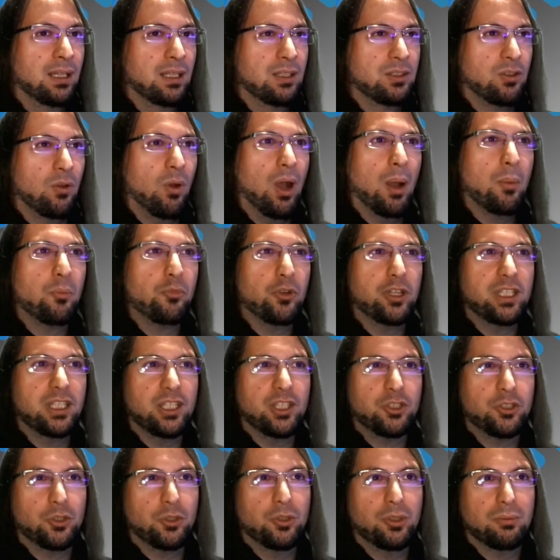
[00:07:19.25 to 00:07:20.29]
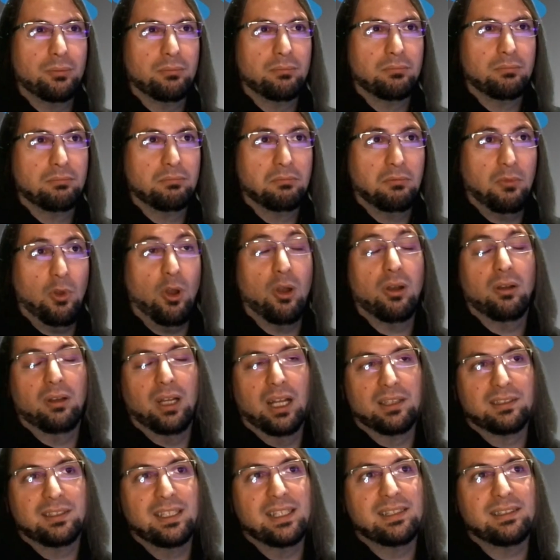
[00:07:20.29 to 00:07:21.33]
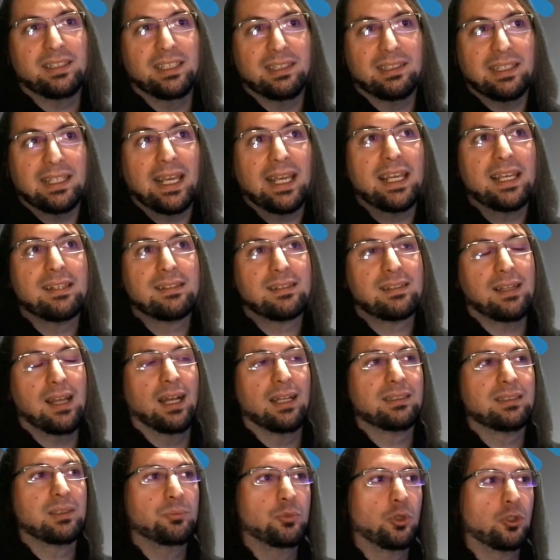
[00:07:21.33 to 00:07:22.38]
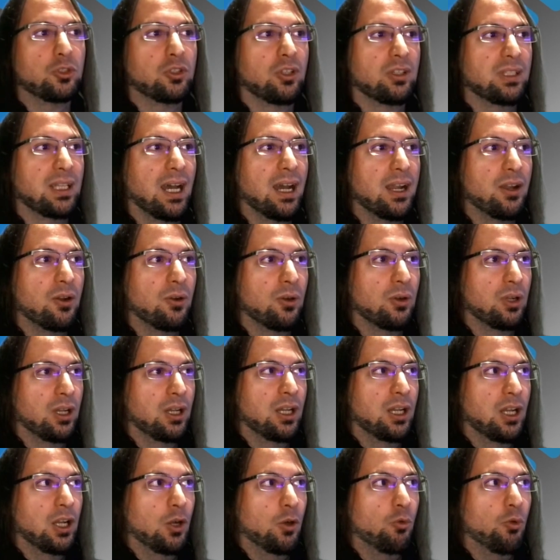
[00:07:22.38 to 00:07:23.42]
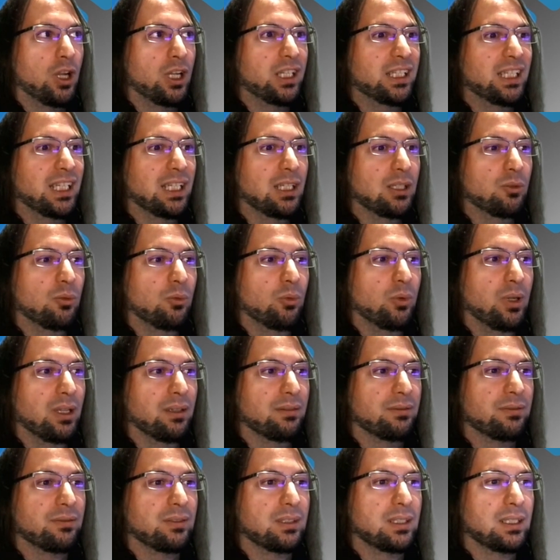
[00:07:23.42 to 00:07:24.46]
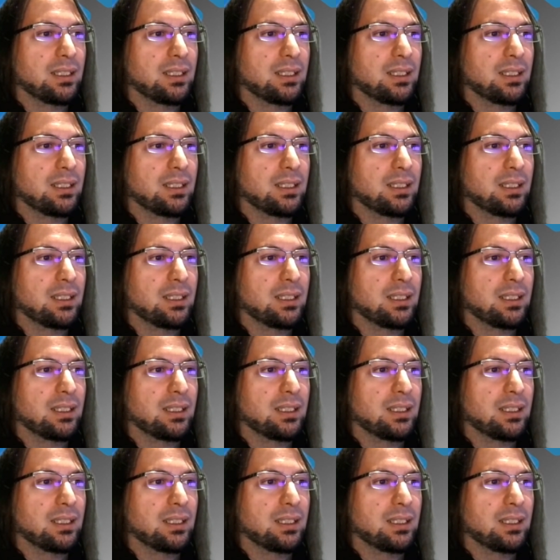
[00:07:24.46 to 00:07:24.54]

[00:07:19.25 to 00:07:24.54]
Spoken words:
So I'm pretty sure, or at least it hints at book.io working with